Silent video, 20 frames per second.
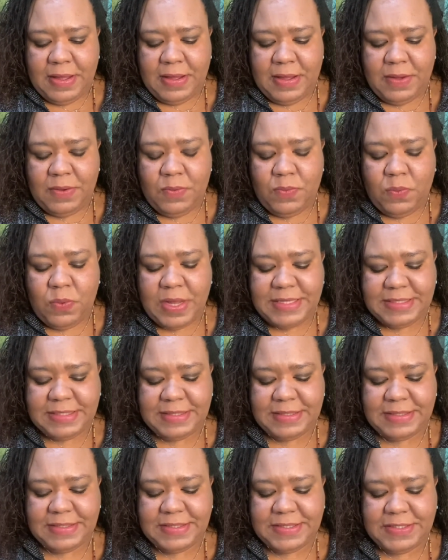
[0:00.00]
What's
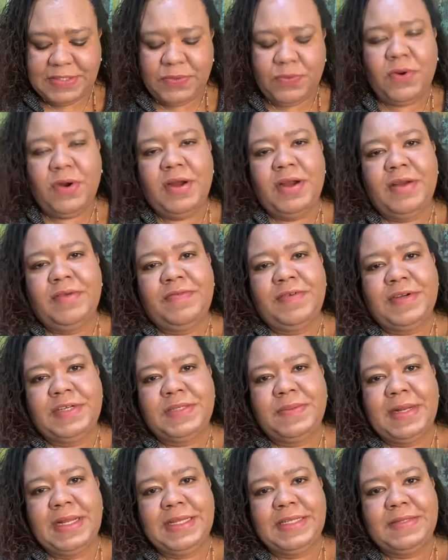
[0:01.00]
in store for
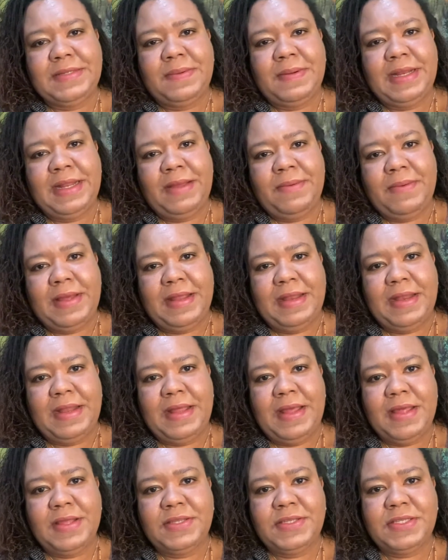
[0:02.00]
2021?
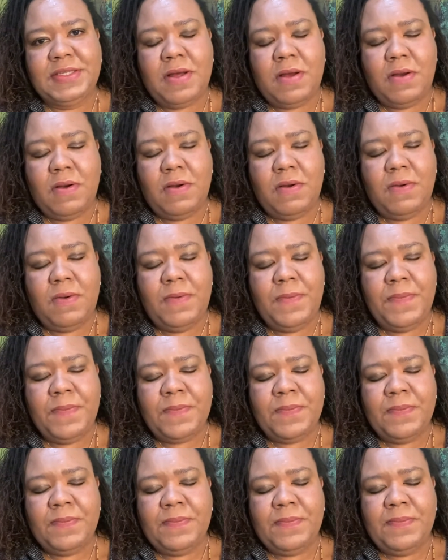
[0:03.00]
So
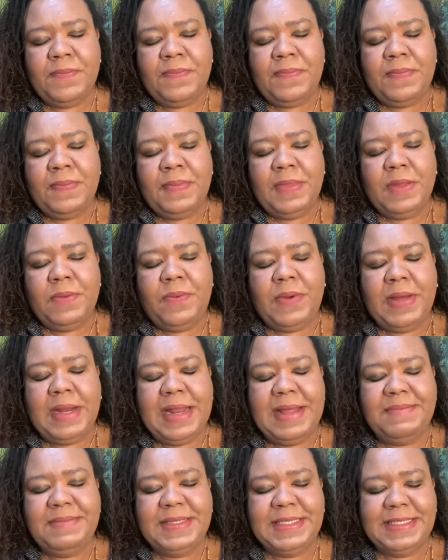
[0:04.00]
what
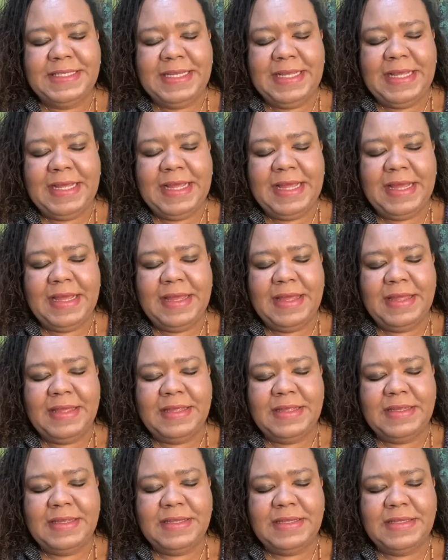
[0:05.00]
I'm seeing
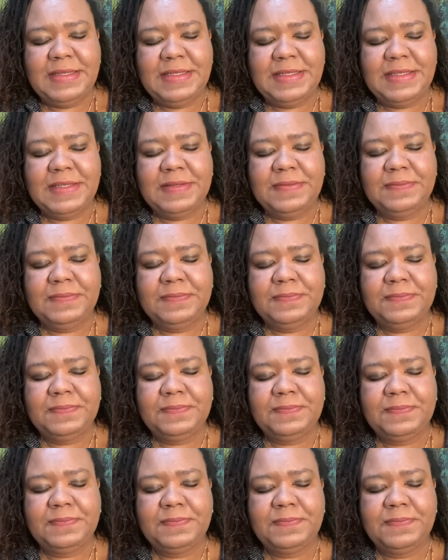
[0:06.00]
is
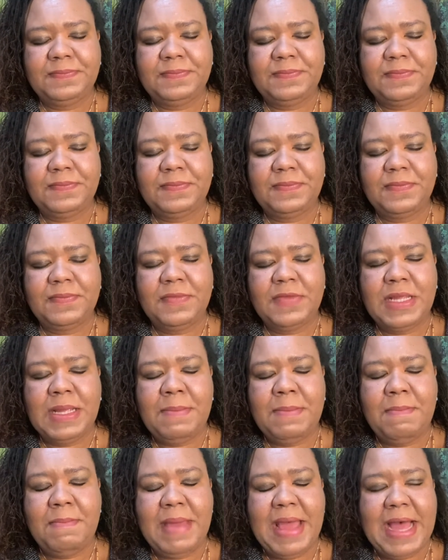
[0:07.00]

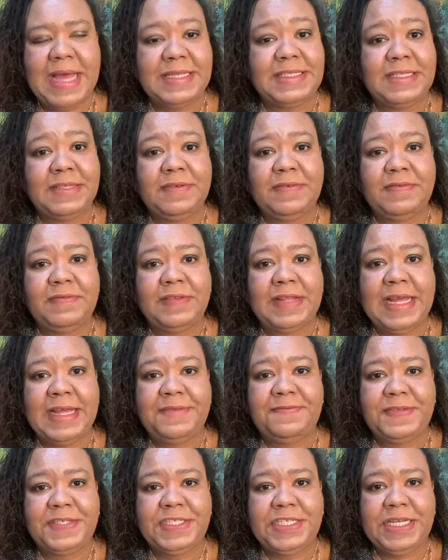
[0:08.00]
massive
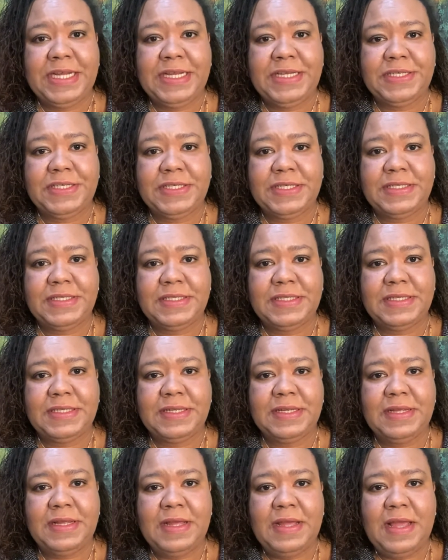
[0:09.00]
life changes
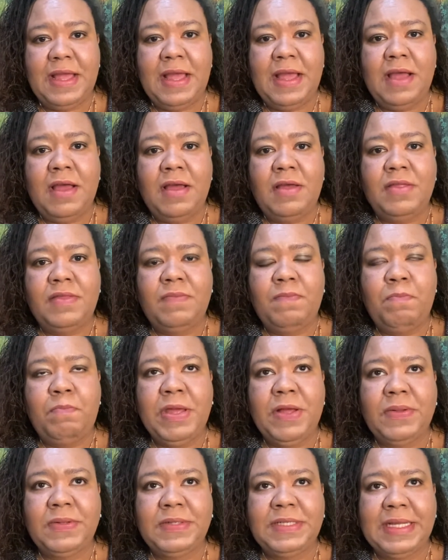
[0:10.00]

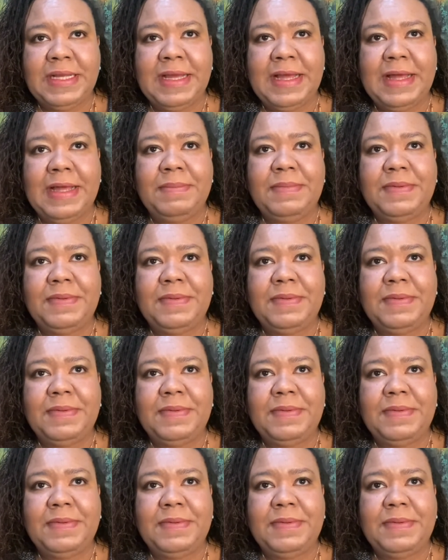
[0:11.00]
building up.